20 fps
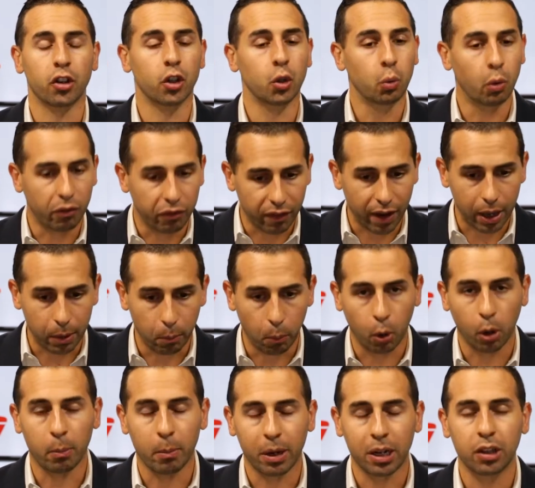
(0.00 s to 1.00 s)
you will find
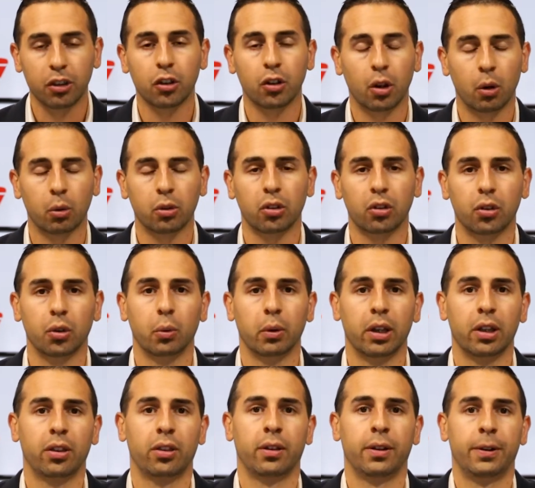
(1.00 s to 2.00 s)
more money than you know what to do
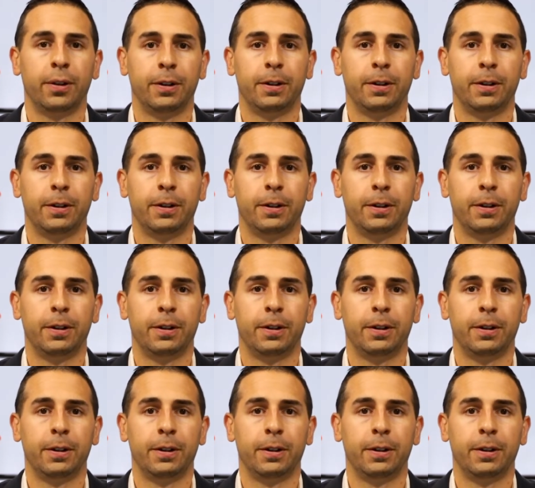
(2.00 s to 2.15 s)
with.